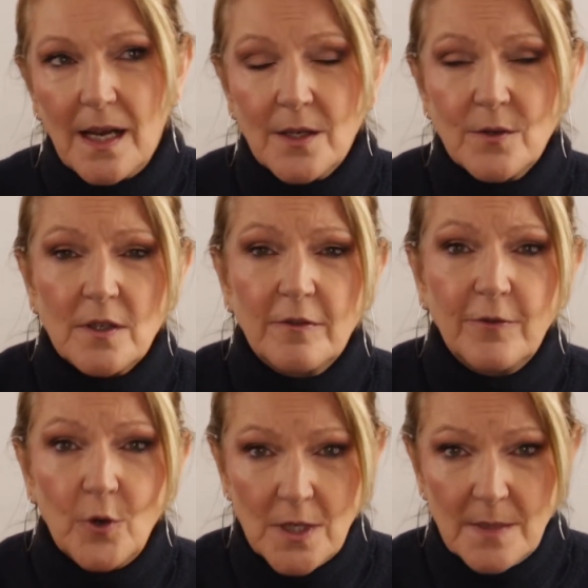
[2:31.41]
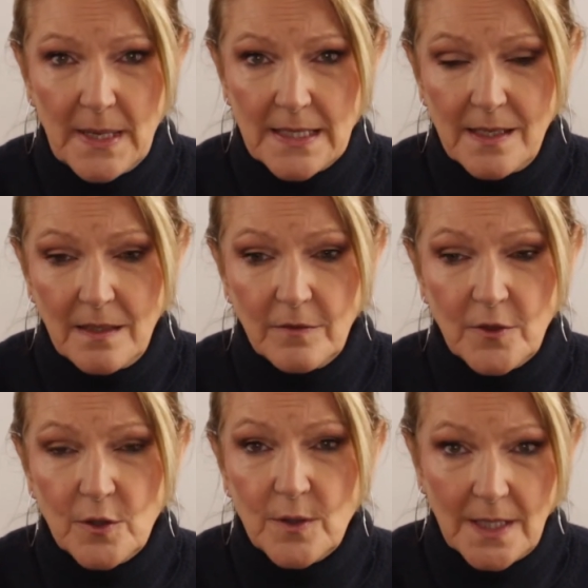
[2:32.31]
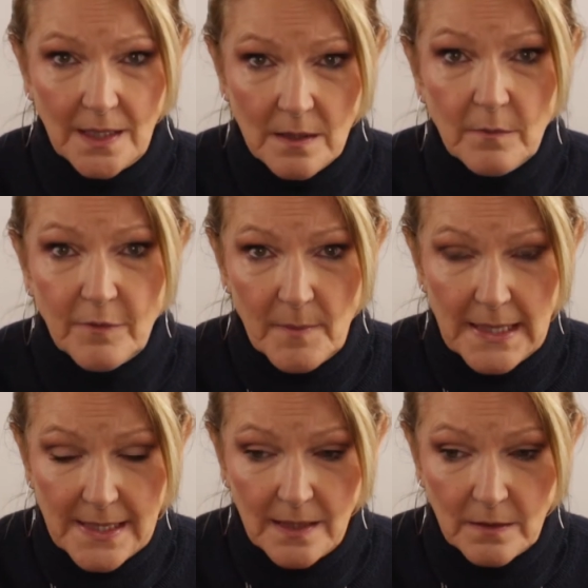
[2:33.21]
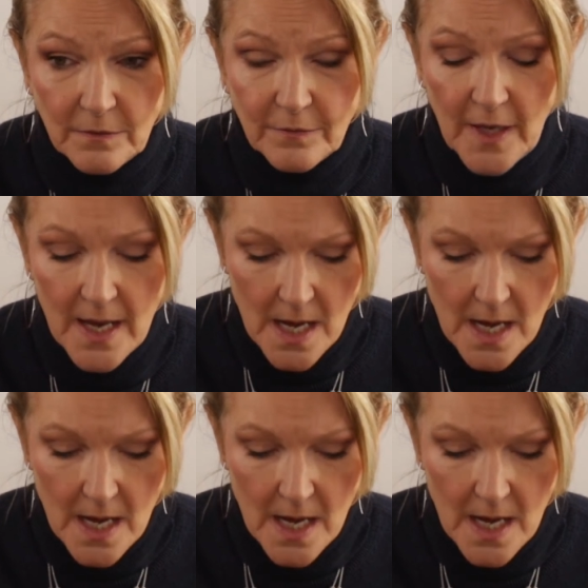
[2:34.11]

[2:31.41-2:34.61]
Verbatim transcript: I used to force myself to stand up for myself,